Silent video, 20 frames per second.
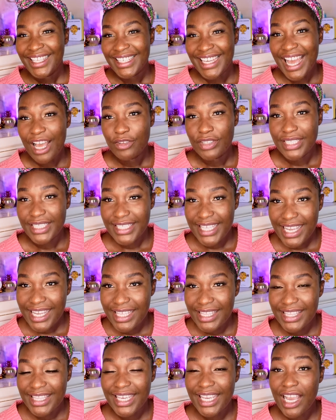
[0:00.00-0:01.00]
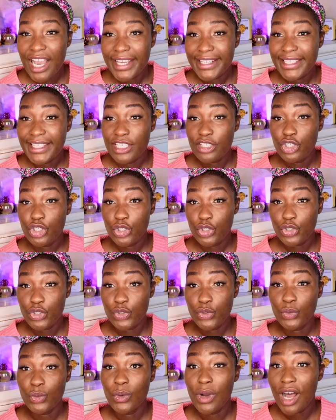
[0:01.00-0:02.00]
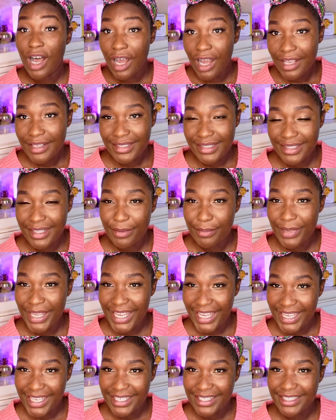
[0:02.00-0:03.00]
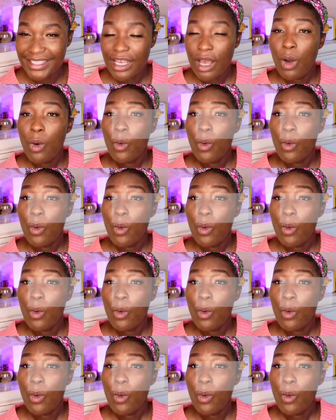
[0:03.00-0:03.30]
Now, the second thing I need you to ask them is,